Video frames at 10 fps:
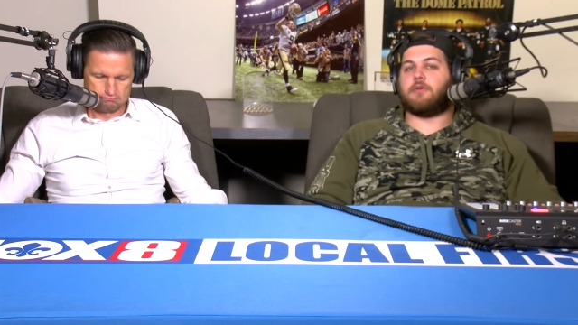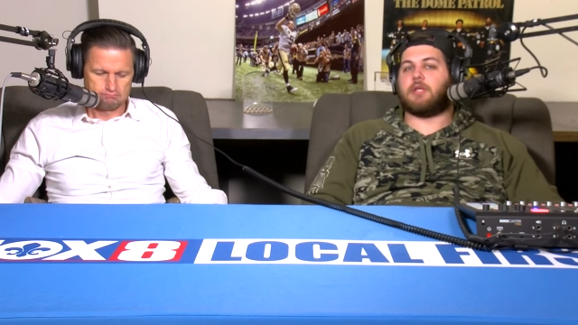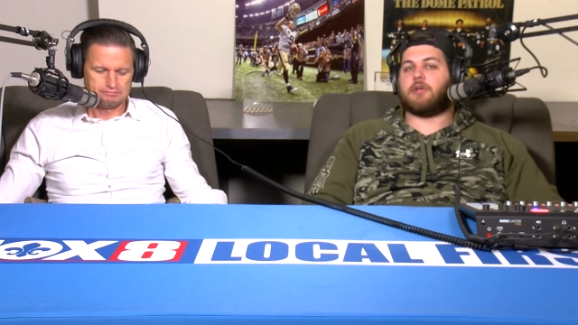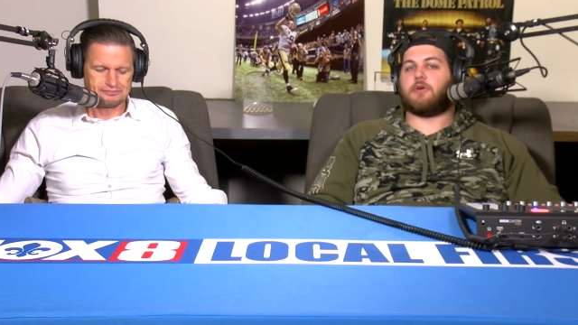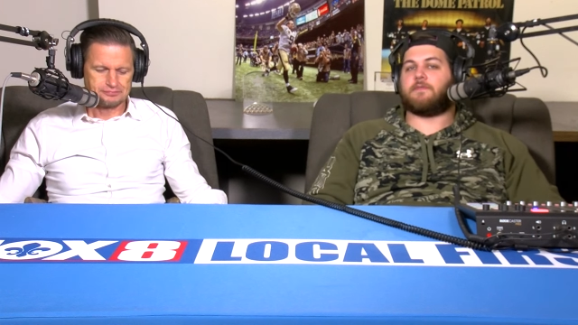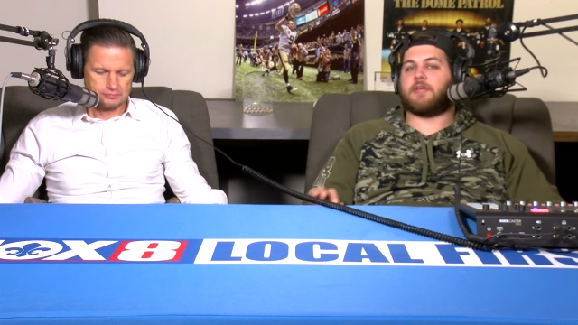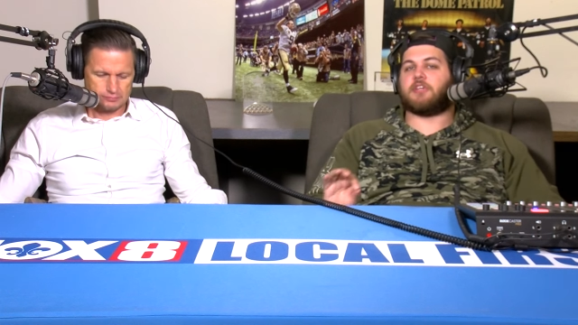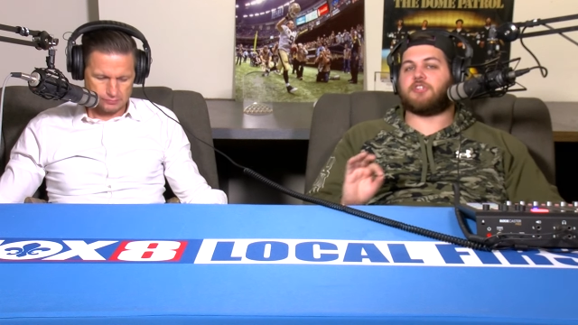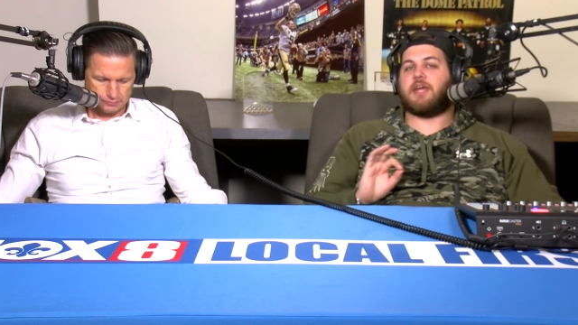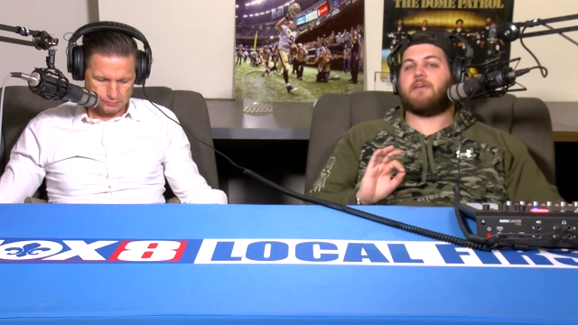Speaker 1: You get a
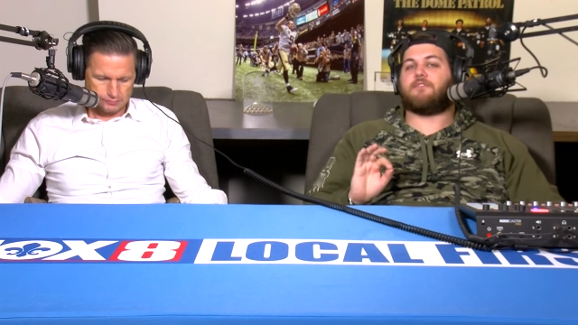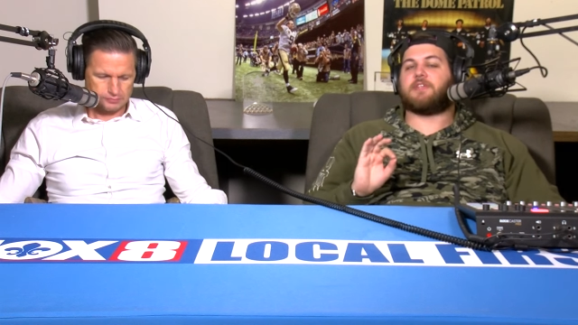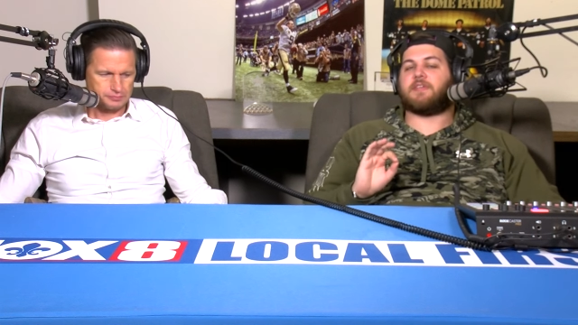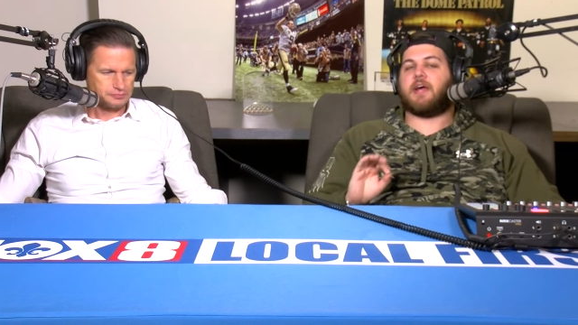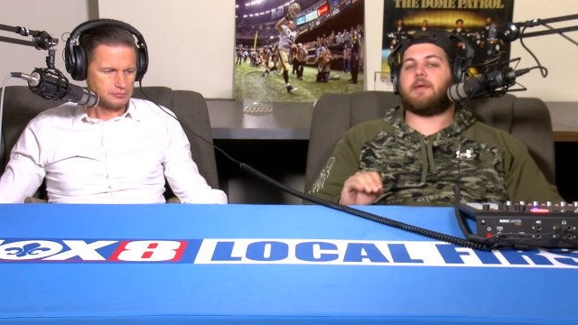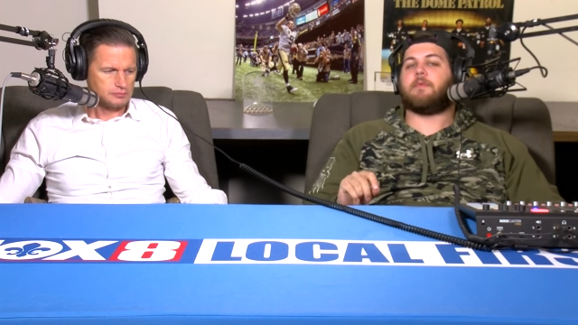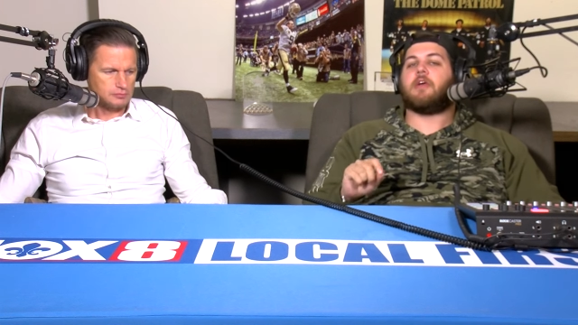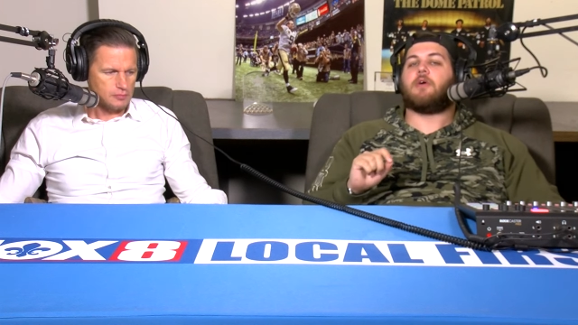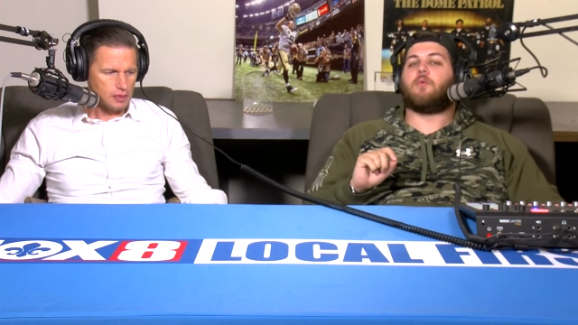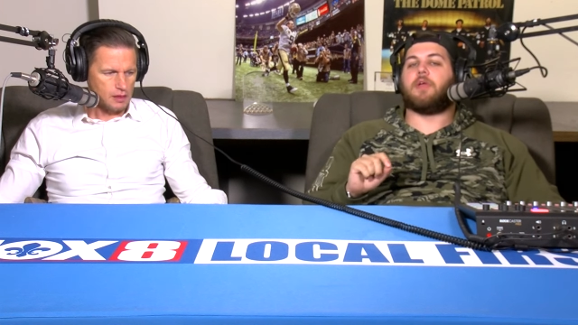notification every time
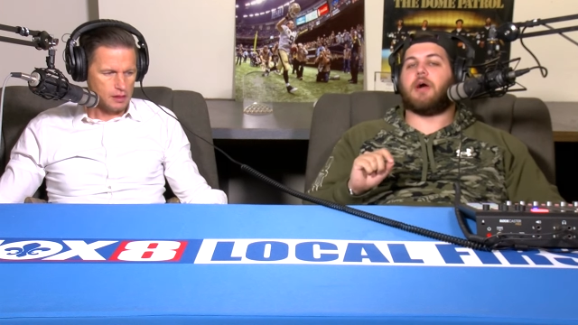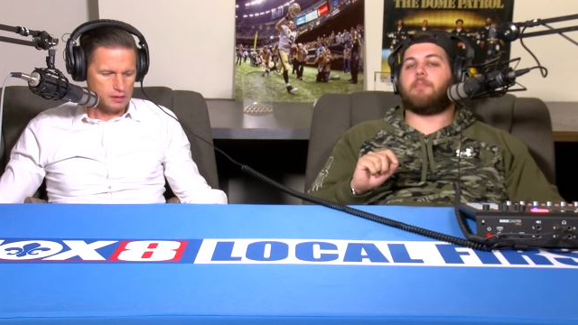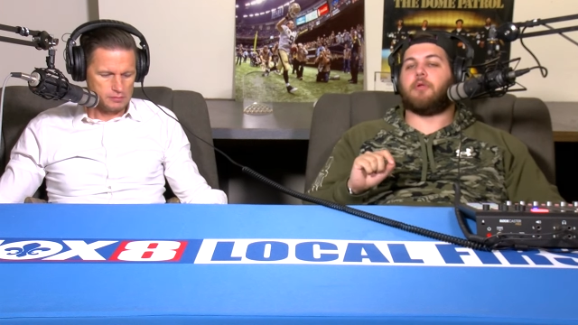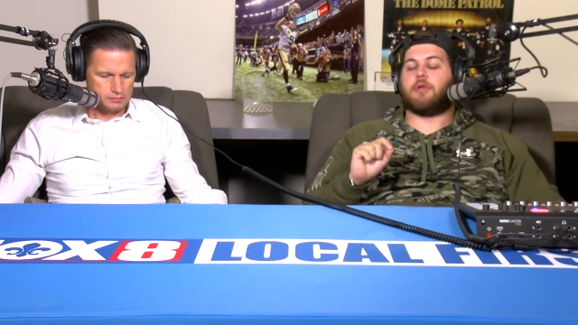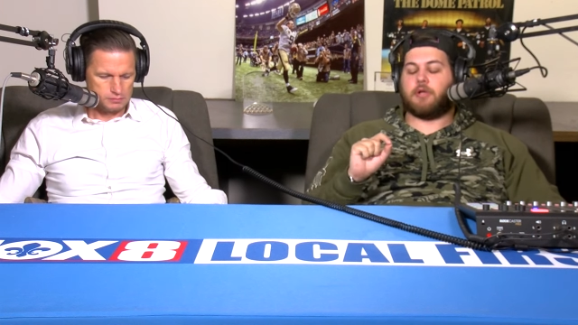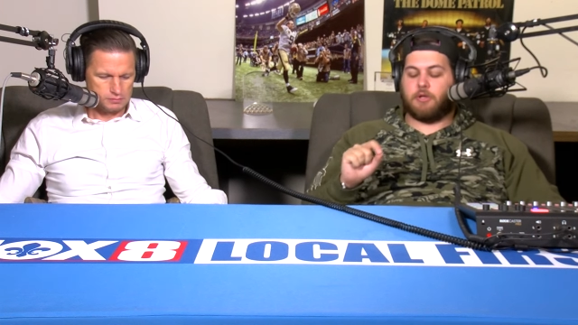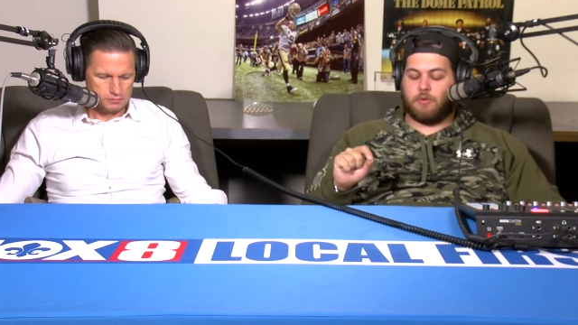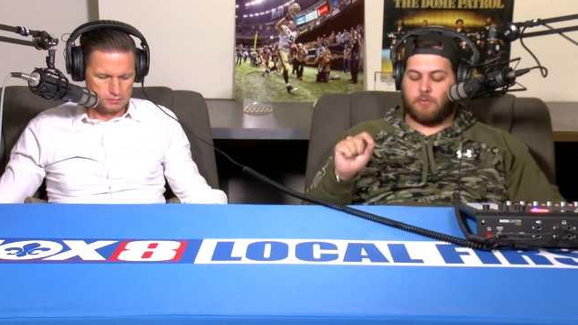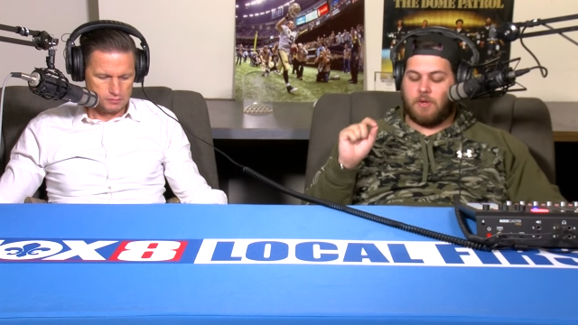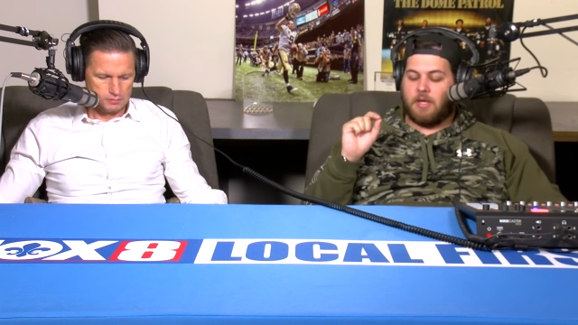we upload a
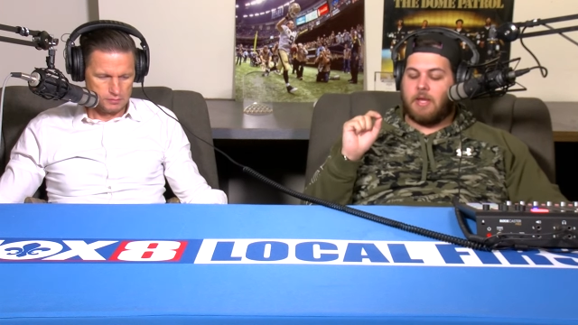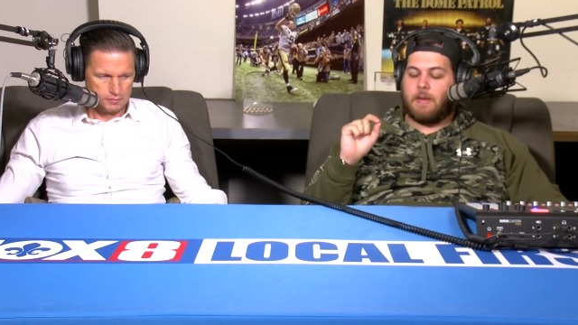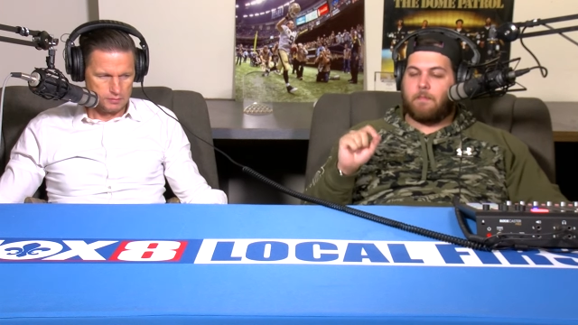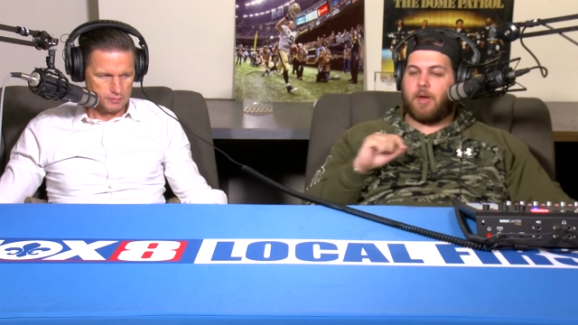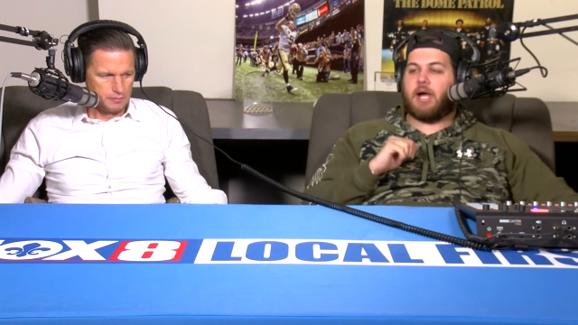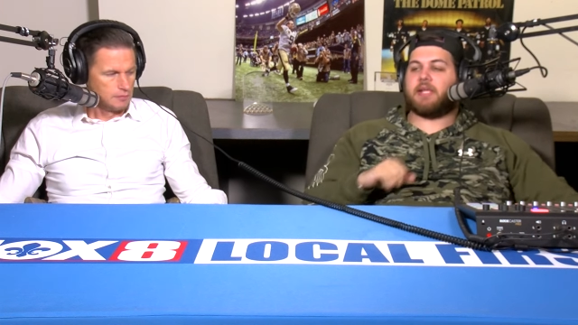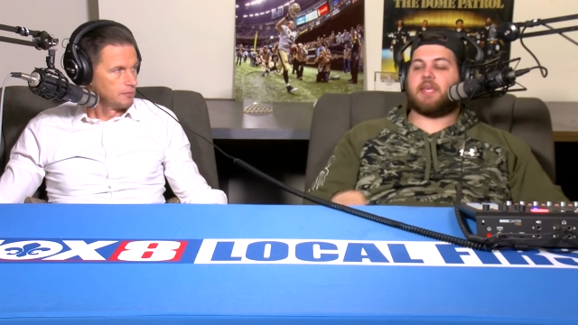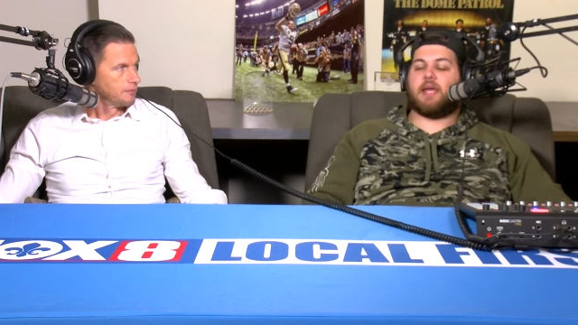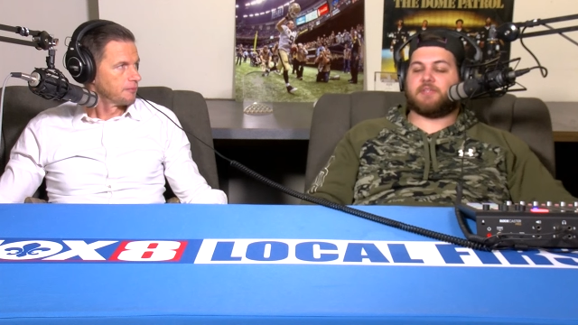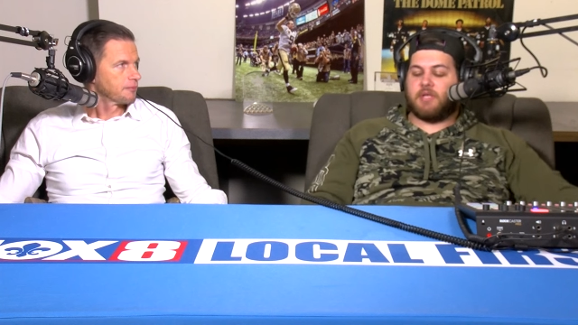new
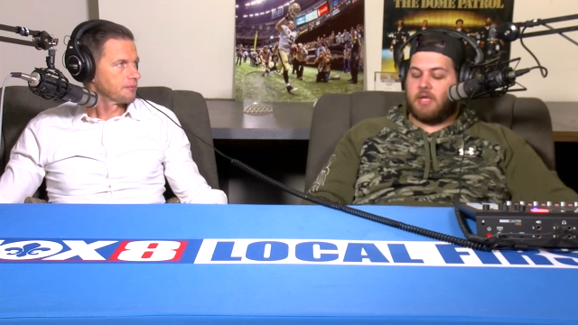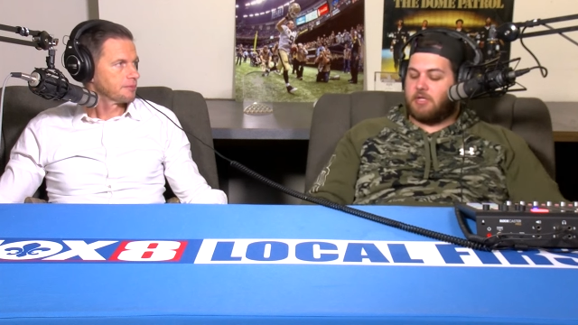podcast.